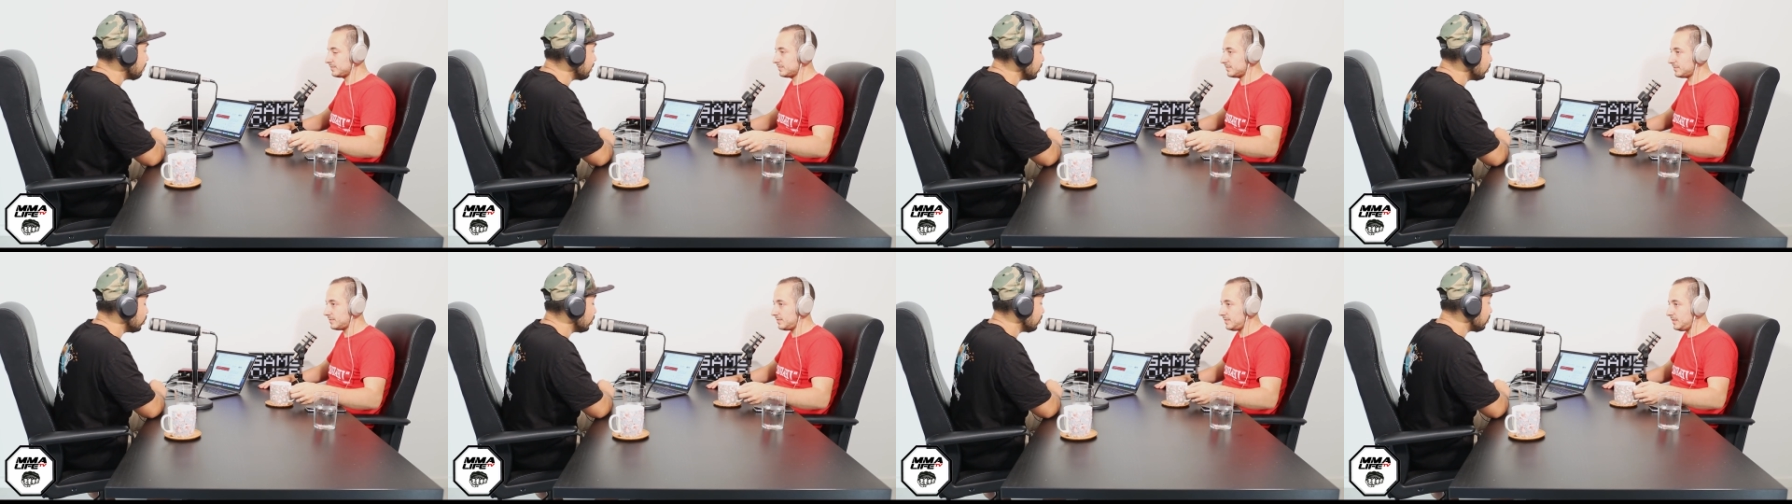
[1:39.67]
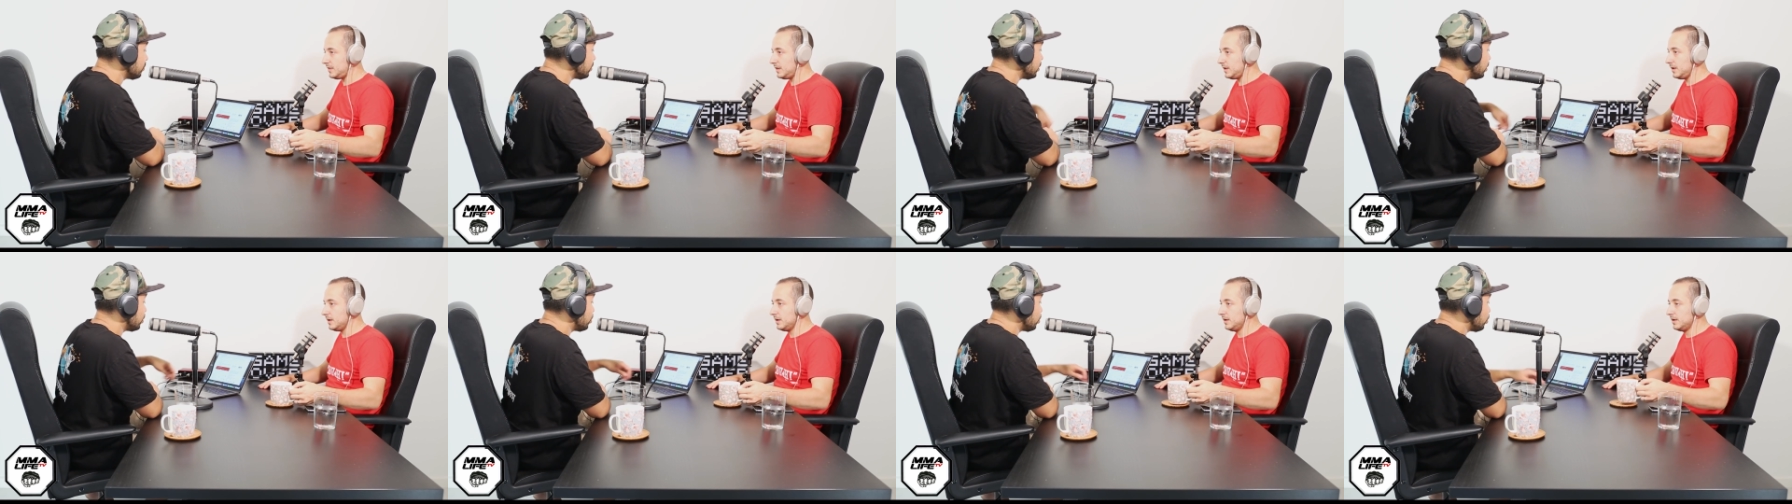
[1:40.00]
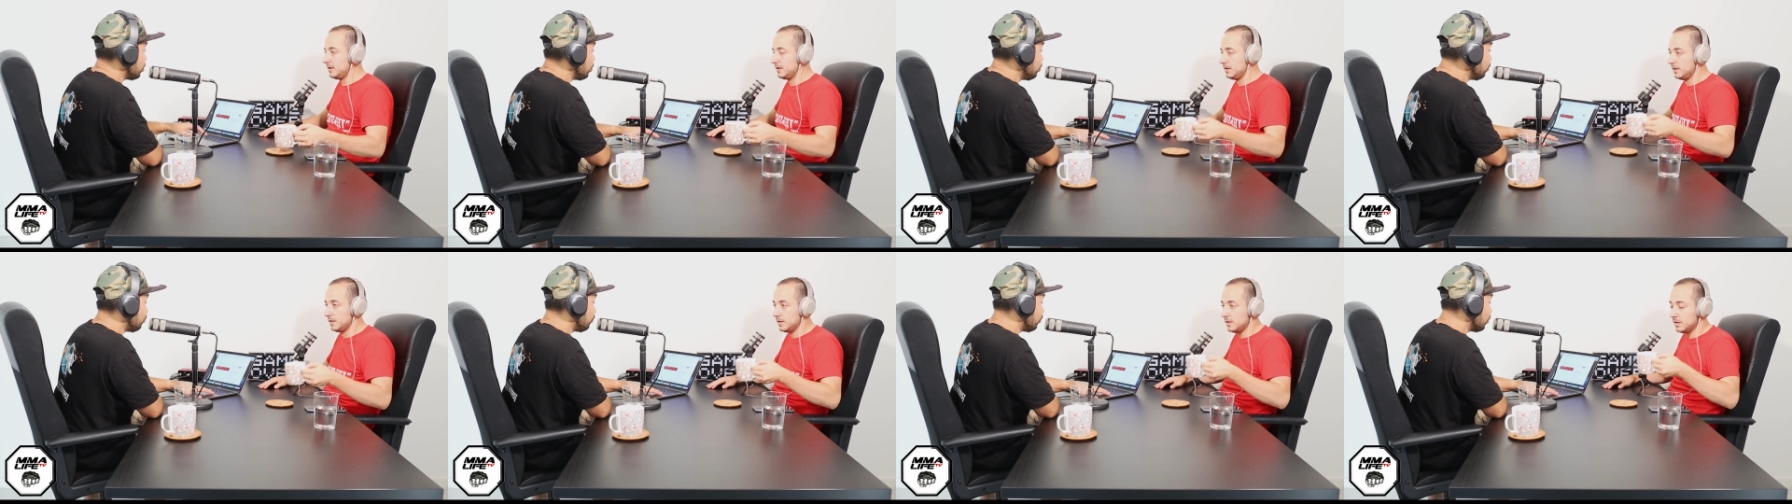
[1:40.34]
But UFC
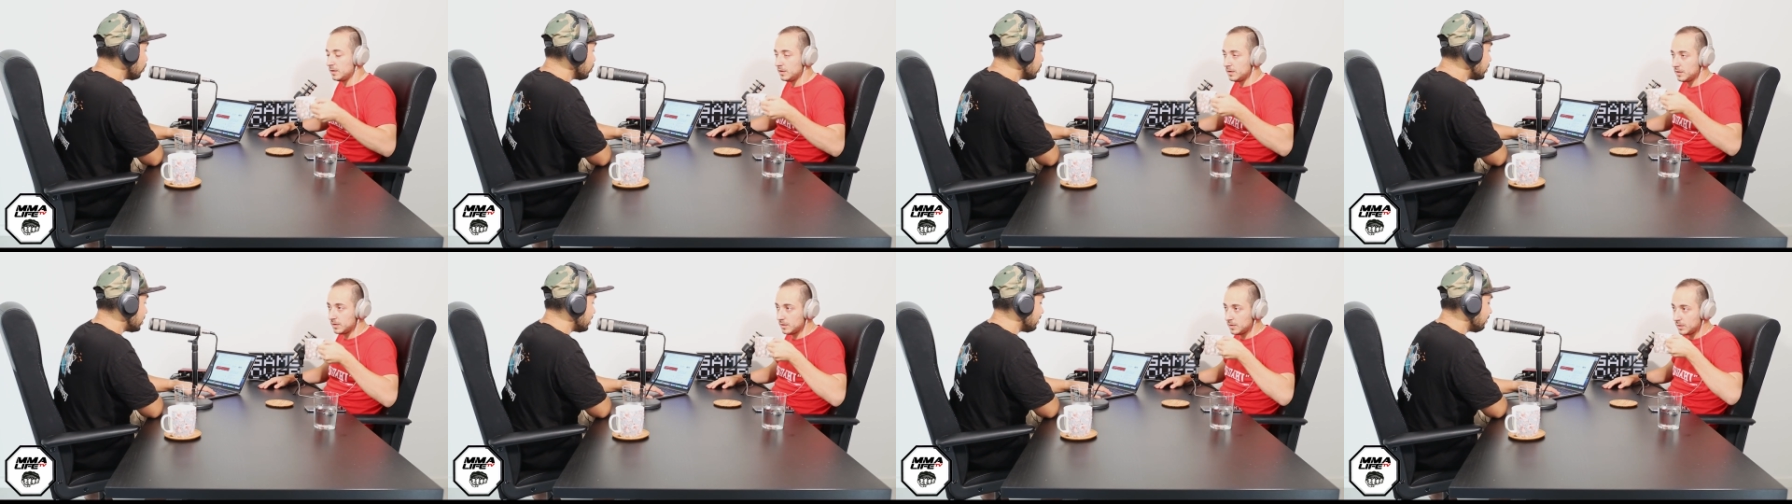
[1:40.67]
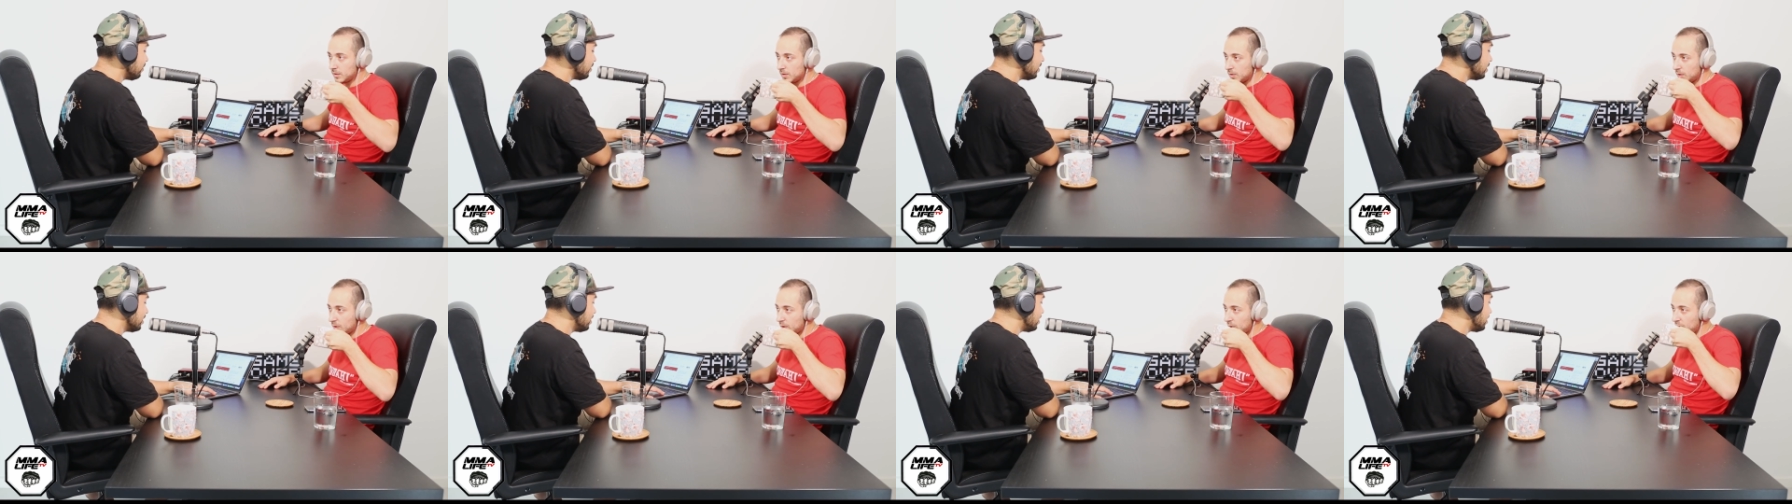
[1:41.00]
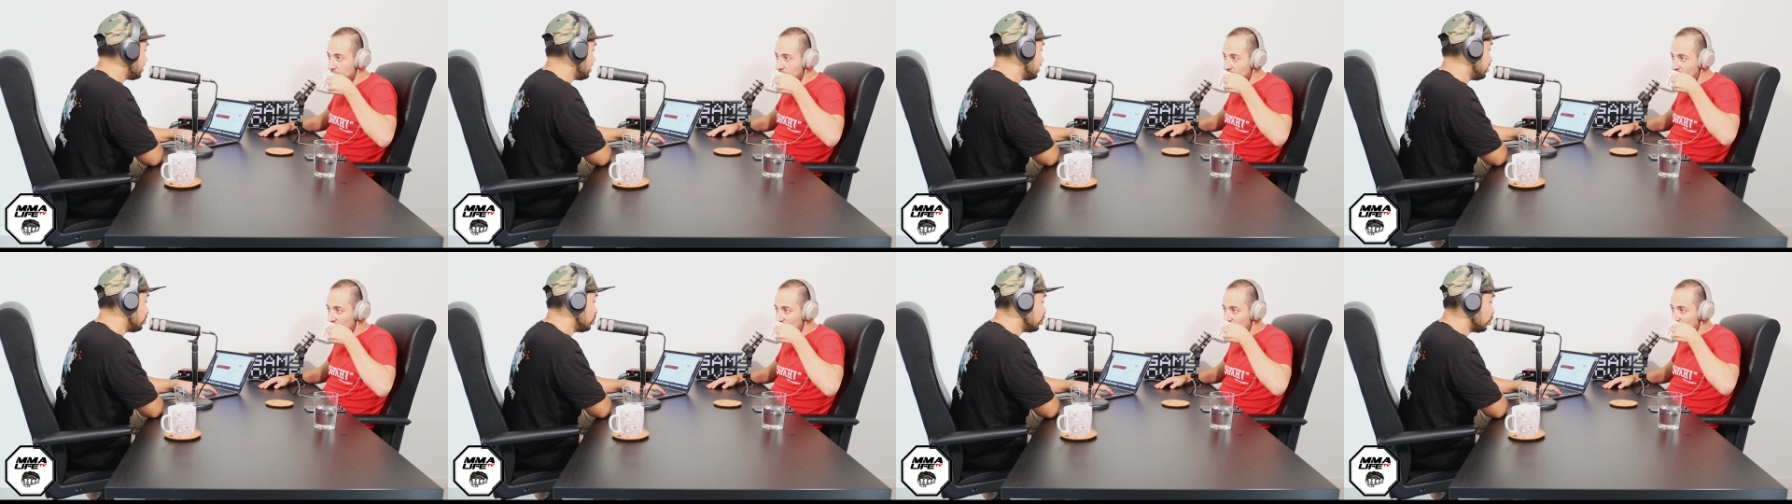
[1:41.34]
247
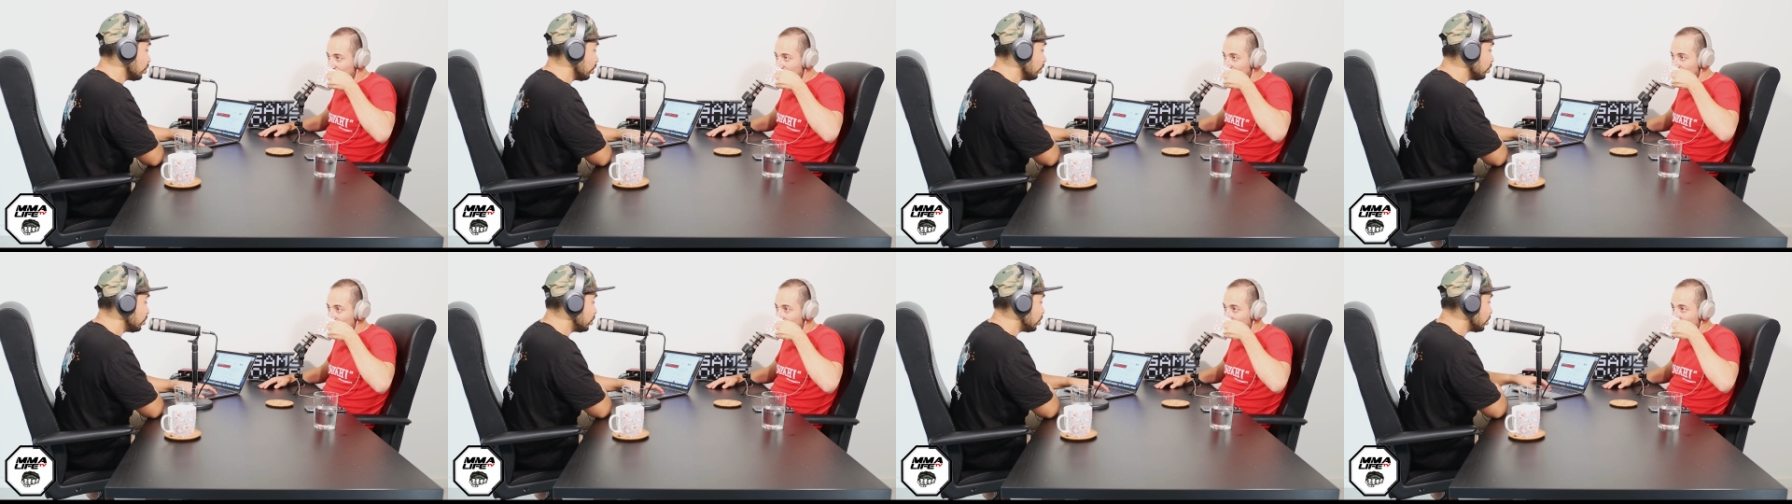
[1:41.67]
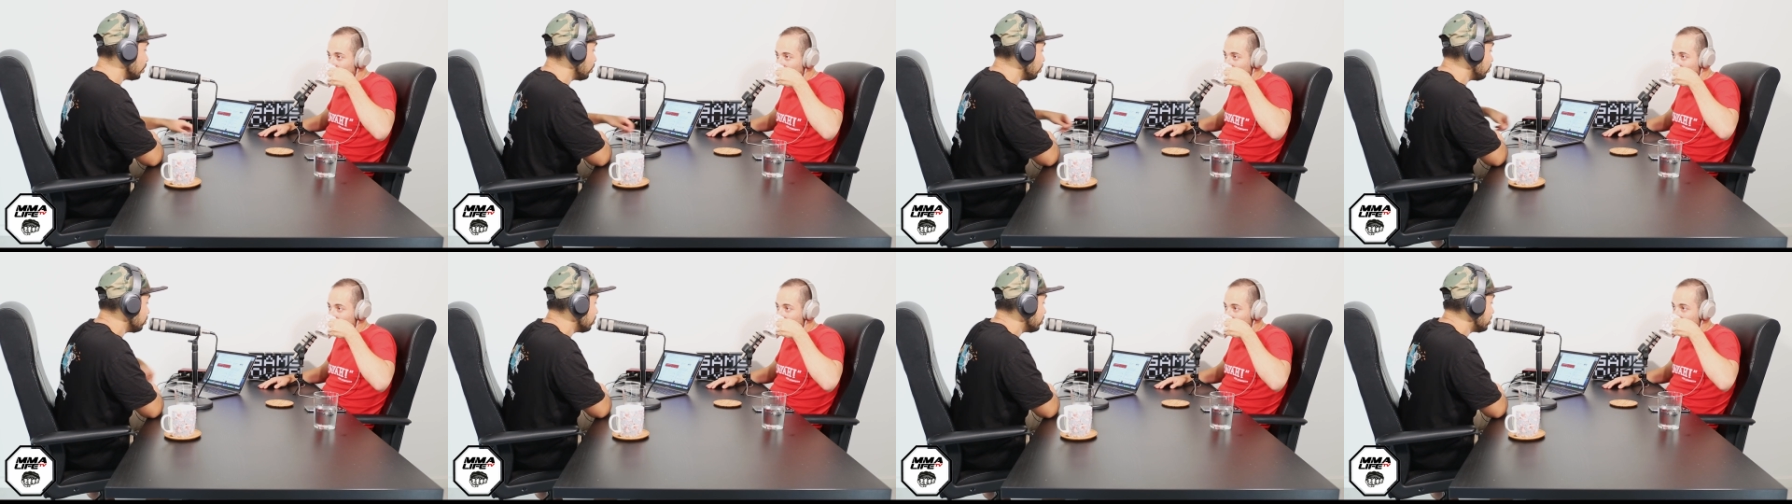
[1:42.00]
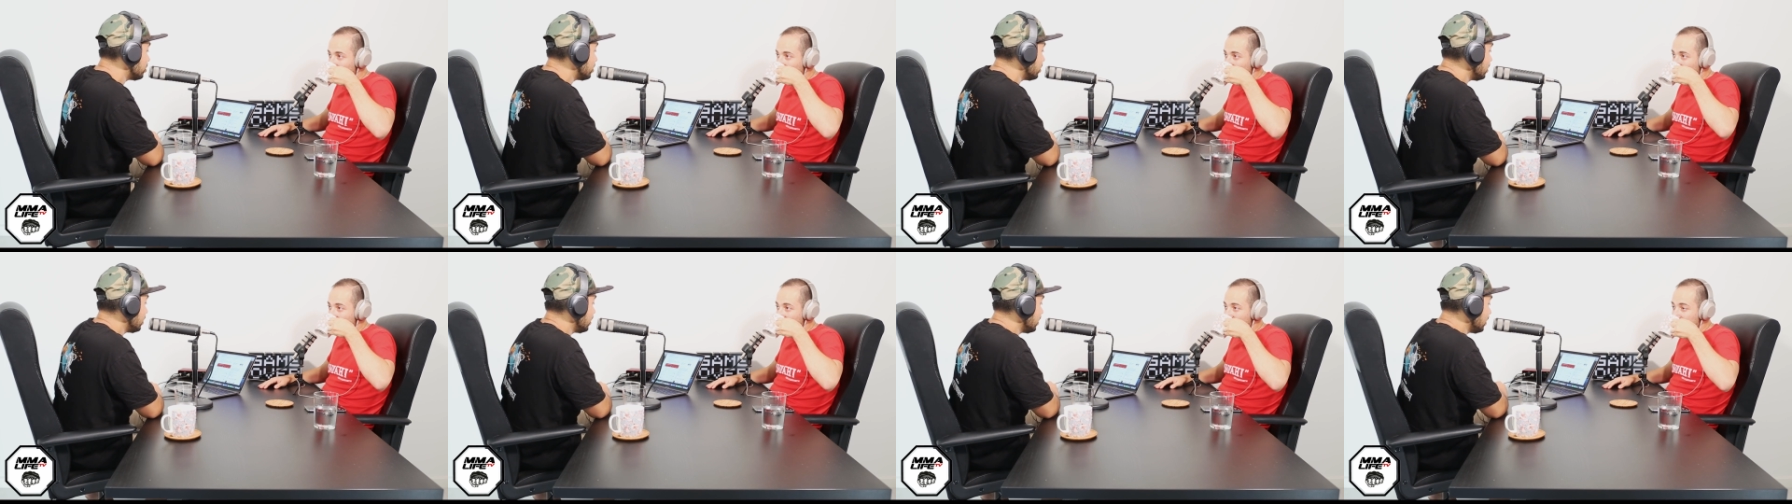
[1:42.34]
sees Jon
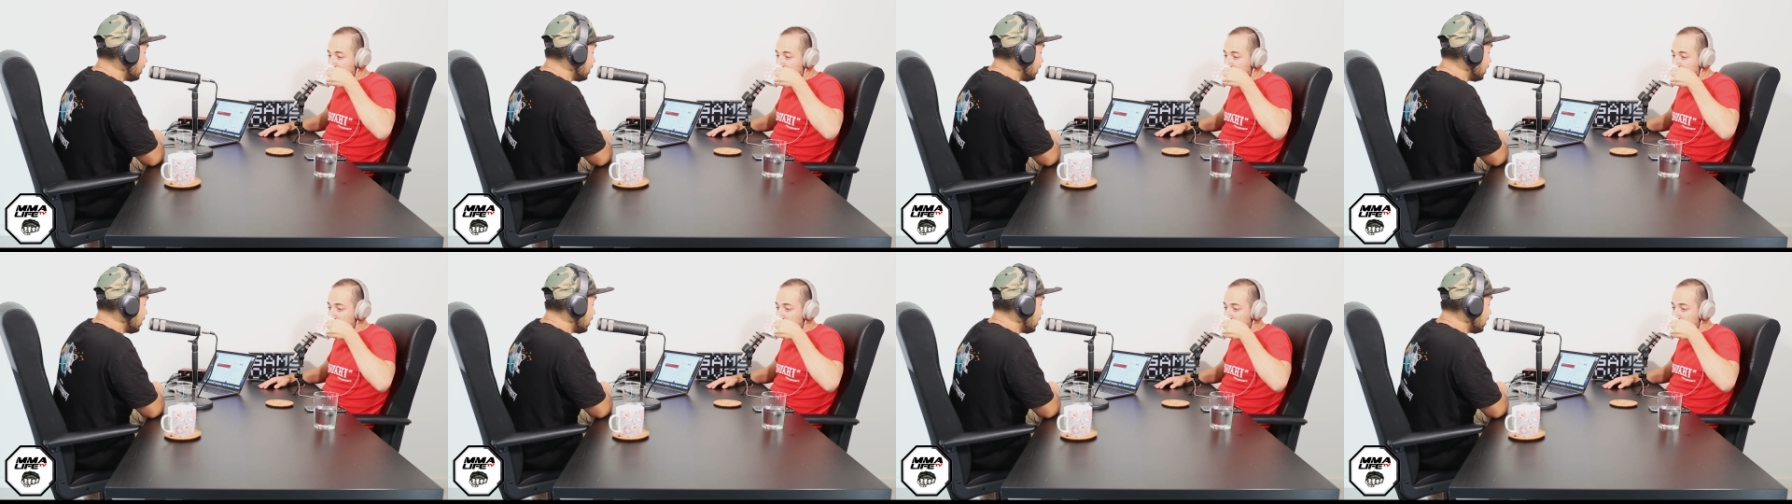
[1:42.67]
Jones